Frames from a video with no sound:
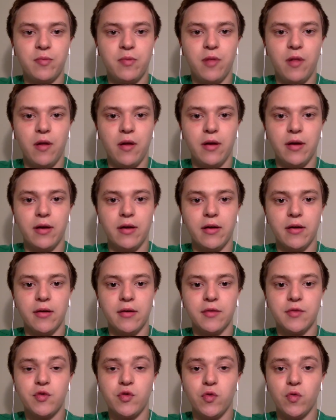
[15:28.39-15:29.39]
plug
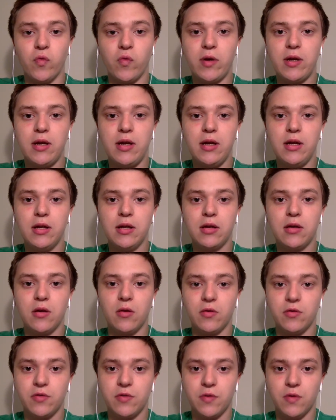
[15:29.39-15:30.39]
here, to read,
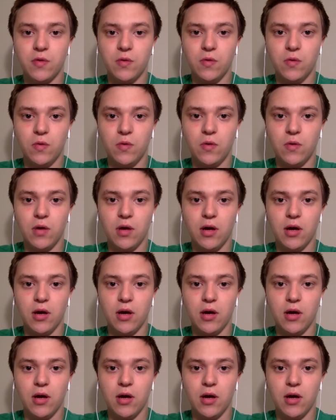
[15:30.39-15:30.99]
go to